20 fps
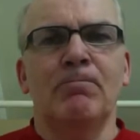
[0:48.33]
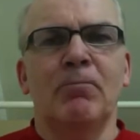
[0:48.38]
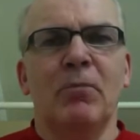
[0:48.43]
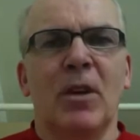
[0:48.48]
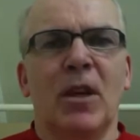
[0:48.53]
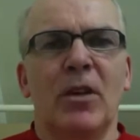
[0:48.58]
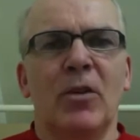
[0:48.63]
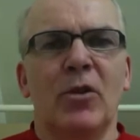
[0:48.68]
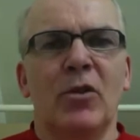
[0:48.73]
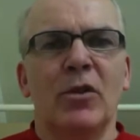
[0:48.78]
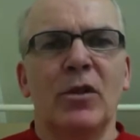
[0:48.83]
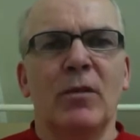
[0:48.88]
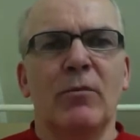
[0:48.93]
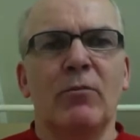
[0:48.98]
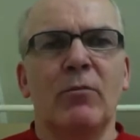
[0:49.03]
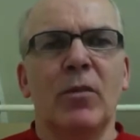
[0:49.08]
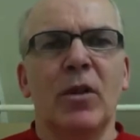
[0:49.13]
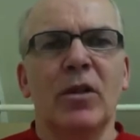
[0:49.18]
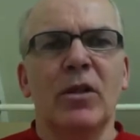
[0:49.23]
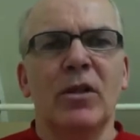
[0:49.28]
there's a
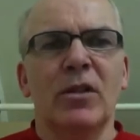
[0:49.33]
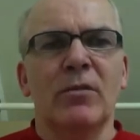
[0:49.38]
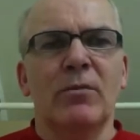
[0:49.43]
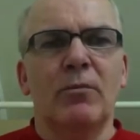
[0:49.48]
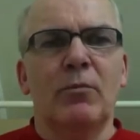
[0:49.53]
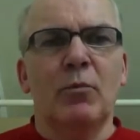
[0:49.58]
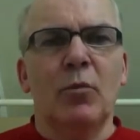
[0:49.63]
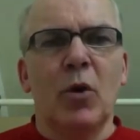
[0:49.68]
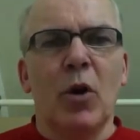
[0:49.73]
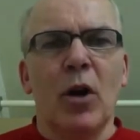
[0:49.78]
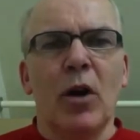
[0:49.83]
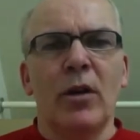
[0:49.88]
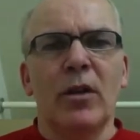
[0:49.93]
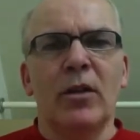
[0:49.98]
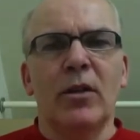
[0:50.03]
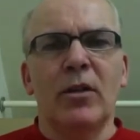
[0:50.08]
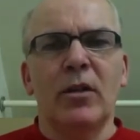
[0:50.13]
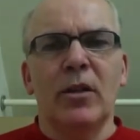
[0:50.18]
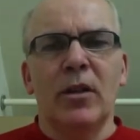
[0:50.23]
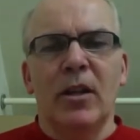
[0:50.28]
much broader
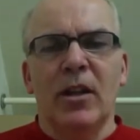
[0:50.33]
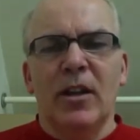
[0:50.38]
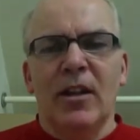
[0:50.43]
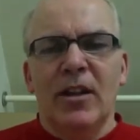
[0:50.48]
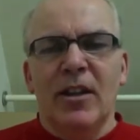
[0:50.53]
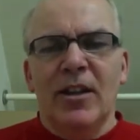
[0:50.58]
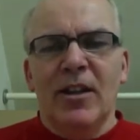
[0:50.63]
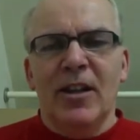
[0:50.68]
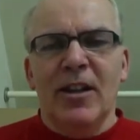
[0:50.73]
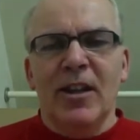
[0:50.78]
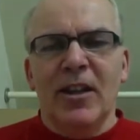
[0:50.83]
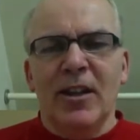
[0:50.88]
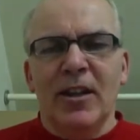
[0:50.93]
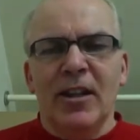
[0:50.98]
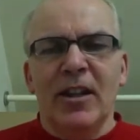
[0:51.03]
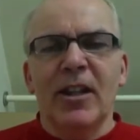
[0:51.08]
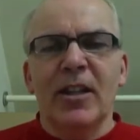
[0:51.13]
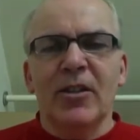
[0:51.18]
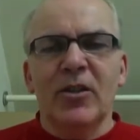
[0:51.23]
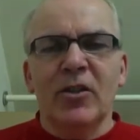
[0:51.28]

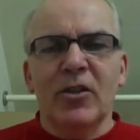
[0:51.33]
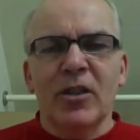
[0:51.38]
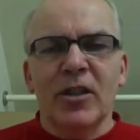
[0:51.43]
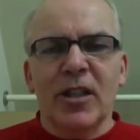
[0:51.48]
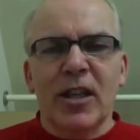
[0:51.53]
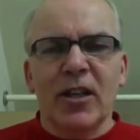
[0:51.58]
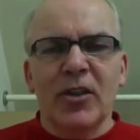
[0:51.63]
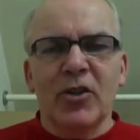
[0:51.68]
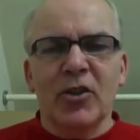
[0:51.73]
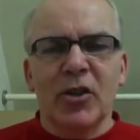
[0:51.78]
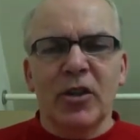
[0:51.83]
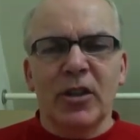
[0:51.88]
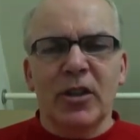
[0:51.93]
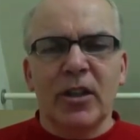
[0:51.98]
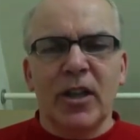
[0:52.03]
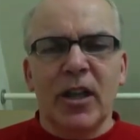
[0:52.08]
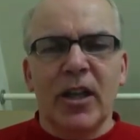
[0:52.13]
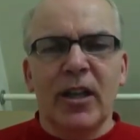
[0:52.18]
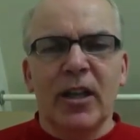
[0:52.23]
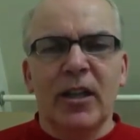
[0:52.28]
intersection
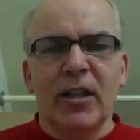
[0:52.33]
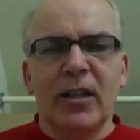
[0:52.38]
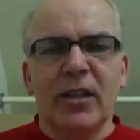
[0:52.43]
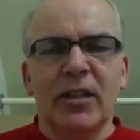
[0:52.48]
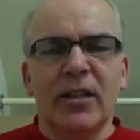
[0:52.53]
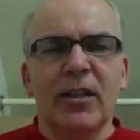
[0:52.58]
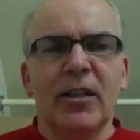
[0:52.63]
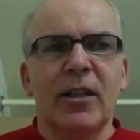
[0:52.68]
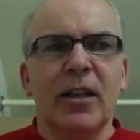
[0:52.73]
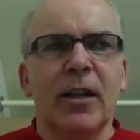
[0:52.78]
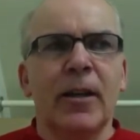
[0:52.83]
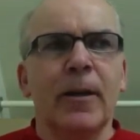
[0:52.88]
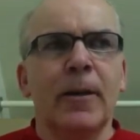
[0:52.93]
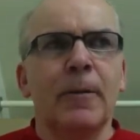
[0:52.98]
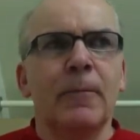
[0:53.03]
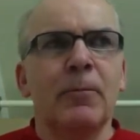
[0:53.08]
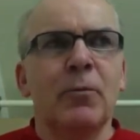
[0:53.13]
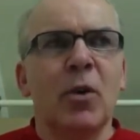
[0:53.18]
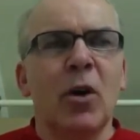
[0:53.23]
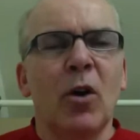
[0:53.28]
and
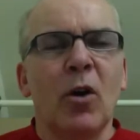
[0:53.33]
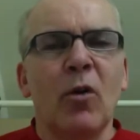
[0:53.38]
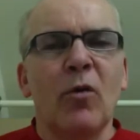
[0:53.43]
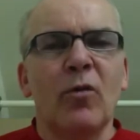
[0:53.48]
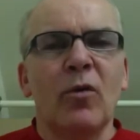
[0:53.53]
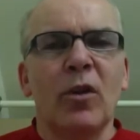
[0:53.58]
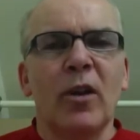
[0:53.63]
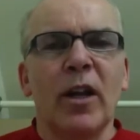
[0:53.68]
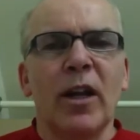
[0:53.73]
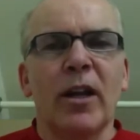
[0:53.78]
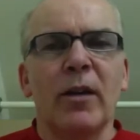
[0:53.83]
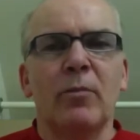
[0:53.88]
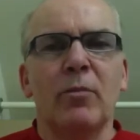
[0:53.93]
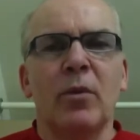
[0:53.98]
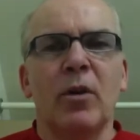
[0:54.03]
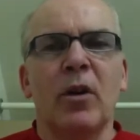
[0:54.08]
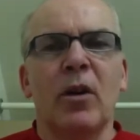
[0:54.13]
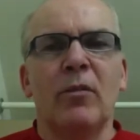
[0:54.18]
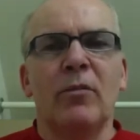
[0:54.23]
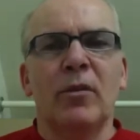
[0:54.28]
overlap
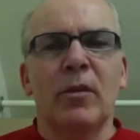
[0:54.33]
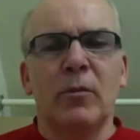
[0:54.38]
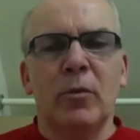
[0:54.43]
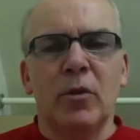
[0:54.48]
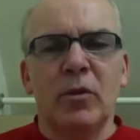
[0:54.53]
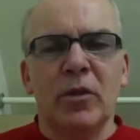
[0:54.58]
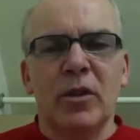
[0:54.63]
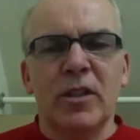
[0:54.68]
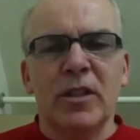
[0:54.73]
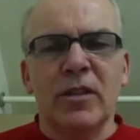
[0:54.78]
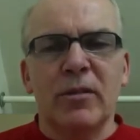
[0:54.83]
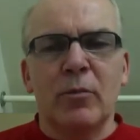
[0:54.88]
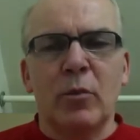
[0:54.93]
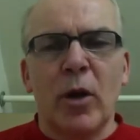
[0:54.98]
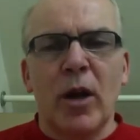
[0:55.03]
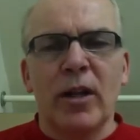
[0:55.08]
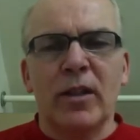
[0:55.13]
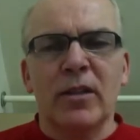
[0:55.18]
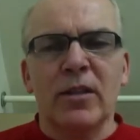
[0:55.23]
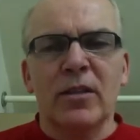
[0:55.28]
of communities of
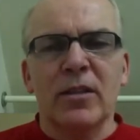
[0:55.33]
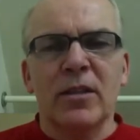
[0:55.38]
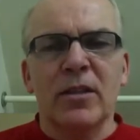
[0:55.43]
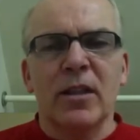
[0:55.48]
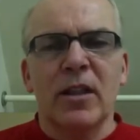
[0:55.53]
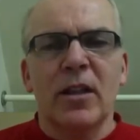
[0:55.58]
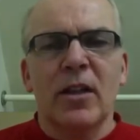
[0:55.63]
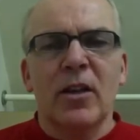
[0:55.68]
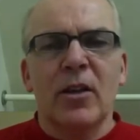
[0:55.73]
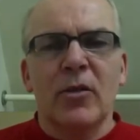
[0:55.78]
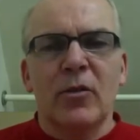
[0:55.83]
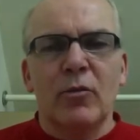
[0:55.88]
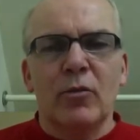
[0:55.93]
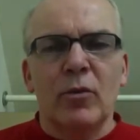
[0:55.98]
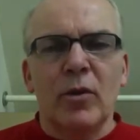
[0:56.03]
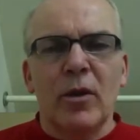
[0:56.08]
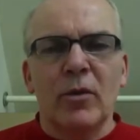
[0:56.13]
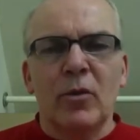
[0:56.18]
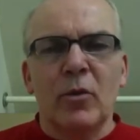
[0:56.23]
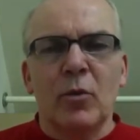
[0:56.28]
practice throughout the
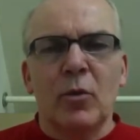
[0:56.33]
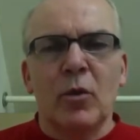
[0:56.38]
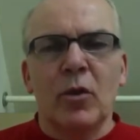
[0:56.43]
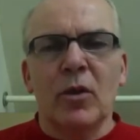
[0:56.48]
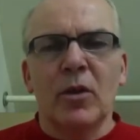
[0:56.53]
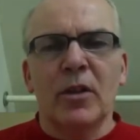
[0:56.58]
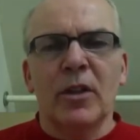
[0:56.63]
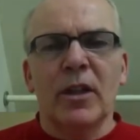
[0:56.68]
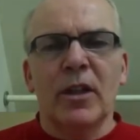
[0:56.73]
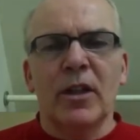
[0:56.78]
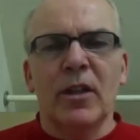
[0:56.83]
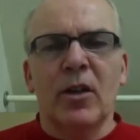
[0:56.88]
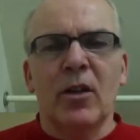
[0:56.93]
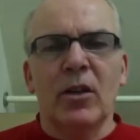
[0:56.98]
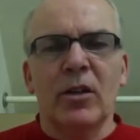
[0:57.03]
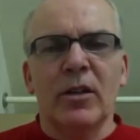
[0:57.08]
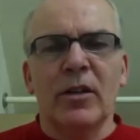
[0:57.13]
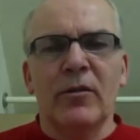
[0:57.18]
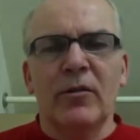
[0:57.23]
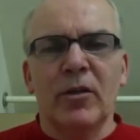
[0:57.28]
world in all
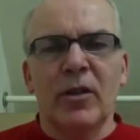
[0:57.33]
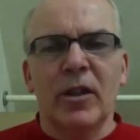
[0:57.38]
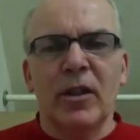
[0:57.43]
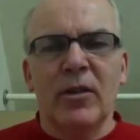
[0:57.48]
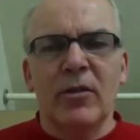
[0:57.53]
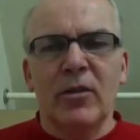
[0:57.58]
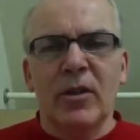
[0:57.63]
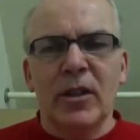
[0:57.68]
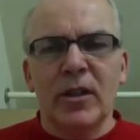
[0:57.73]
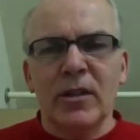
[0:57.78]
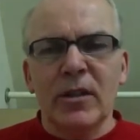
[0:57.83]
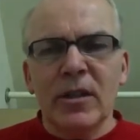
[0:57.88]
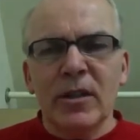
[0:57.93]
different areas.